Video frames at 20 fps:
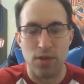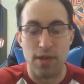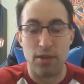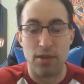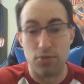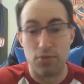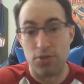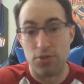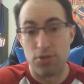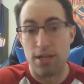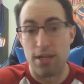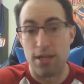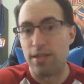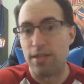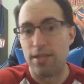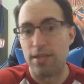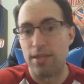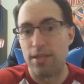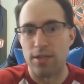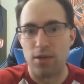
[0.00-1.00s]
I know, shocking,
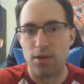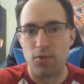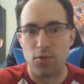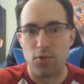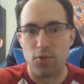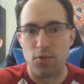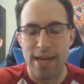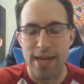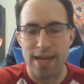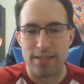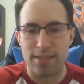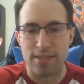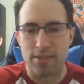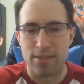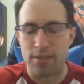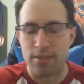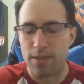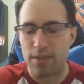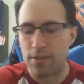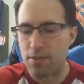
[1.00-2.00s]
the internet overreacting to
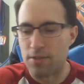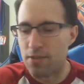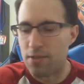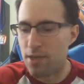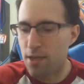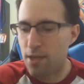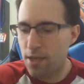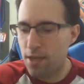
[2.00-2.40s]
things.